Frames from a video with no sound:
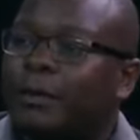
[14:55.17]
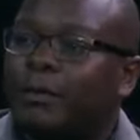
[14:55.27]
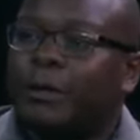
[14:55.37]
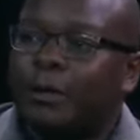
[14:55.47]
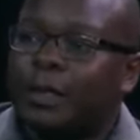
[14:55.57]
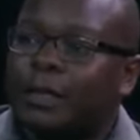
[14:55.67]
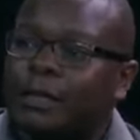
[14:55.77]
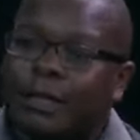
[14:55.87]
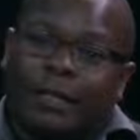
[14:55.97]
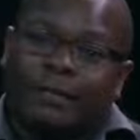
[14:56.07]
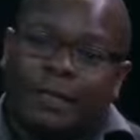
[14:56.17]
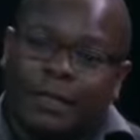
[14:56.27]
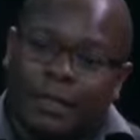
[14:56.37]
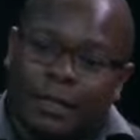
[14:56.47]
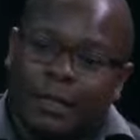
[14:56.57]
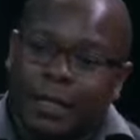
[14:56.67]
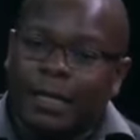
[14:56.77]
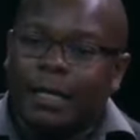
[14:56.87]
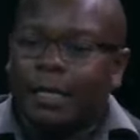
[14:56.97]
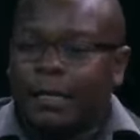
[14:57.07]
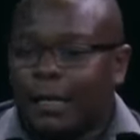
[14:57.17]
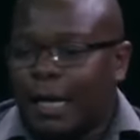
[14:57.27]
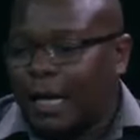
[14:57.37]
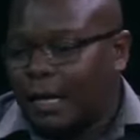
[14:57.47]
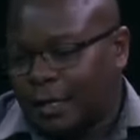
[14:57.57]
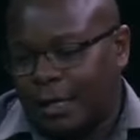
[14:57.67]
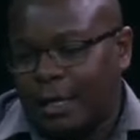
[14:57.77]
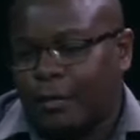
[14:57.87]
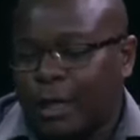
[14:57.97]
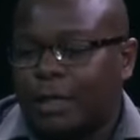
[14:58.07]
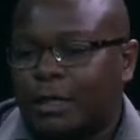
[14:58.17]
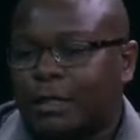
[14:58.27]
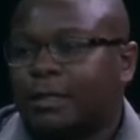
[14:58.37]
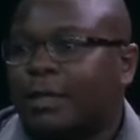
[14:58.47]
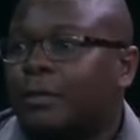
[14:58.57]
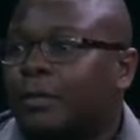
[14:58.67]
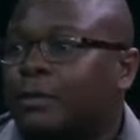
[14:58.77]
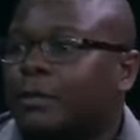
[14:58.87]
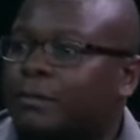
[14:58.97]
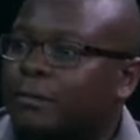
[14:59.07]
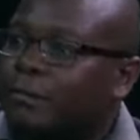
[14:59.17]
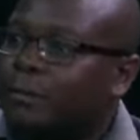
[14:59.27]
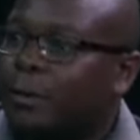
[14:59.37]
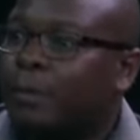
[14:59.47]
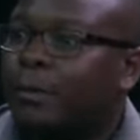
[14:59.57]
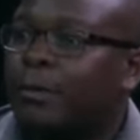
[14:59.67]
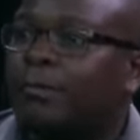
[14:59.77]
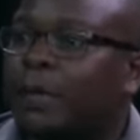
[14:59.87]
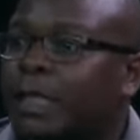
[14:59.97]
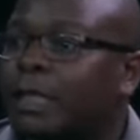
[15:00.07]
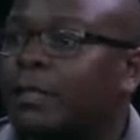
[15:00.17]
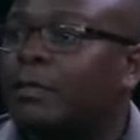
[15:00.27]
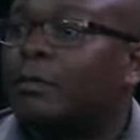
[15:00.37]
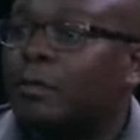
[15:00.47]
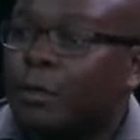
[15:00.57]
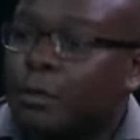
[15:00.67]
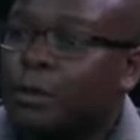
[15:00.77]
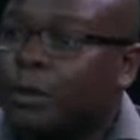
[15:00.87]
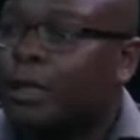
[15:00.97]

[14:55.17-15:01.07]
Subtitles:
because they have seen there are quite examples of people who have made it through cotton